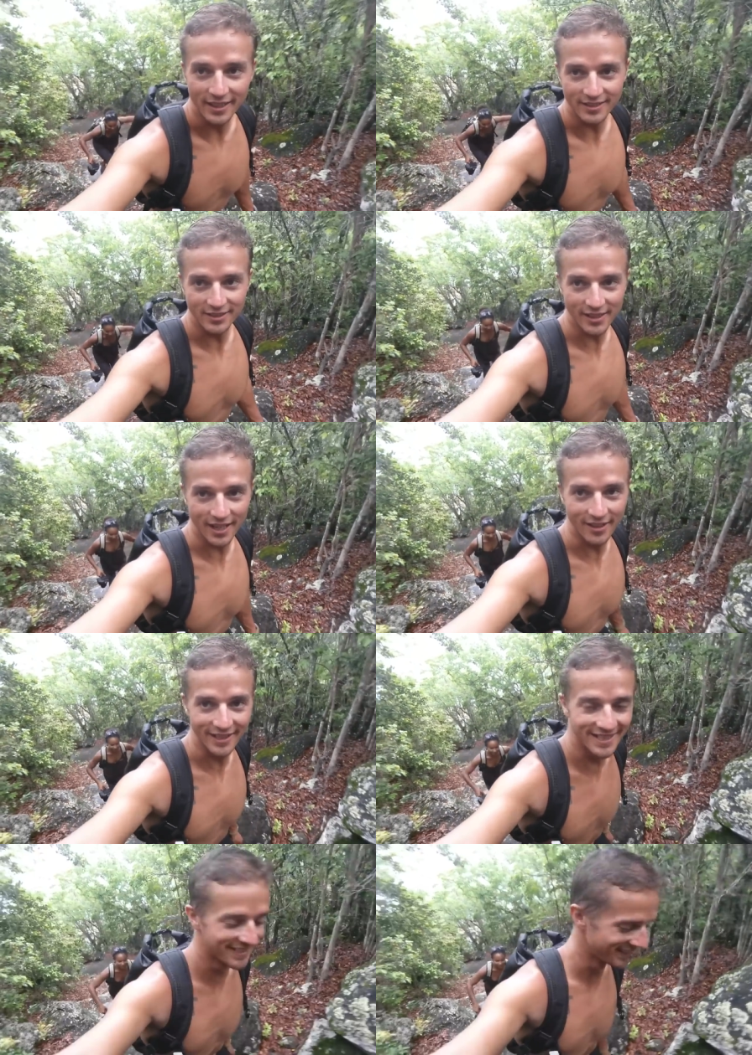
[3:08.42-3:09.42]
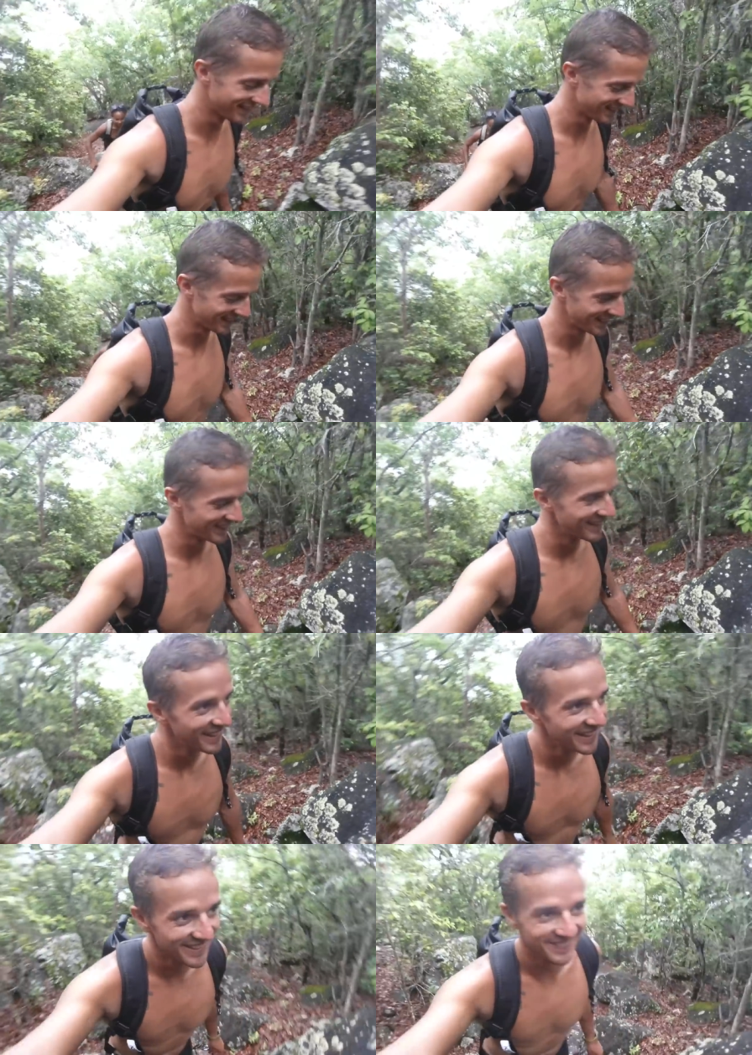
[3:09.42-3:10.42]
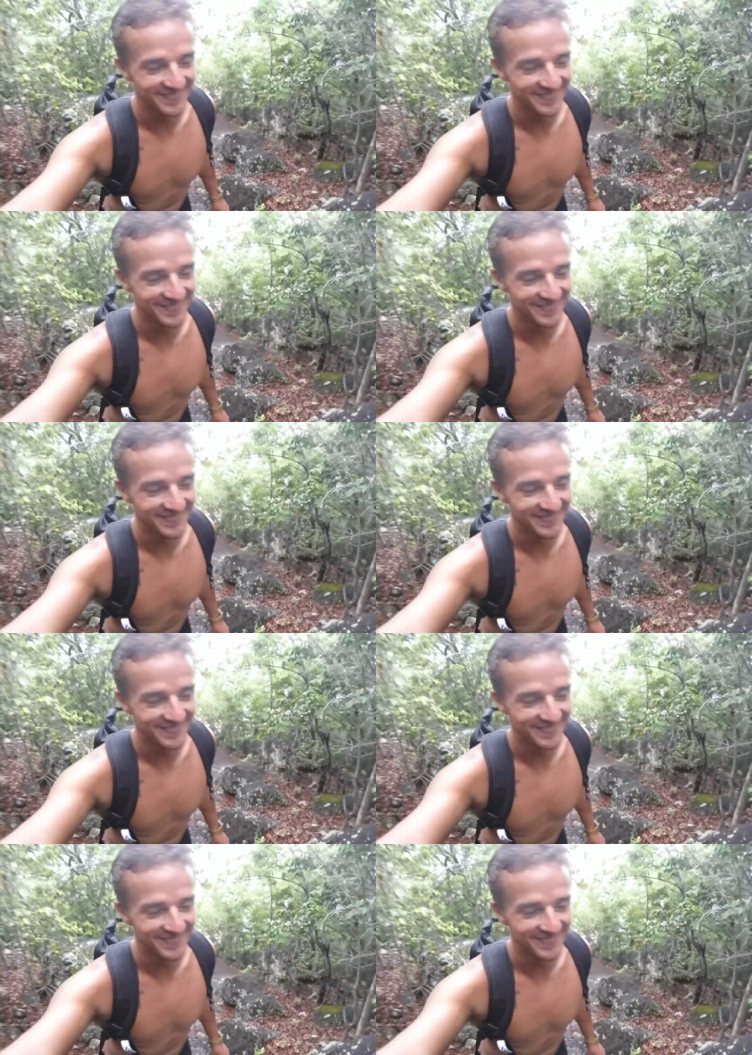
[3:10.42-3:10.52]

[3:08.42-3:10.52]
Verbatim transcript: Kika's still counting. You're four.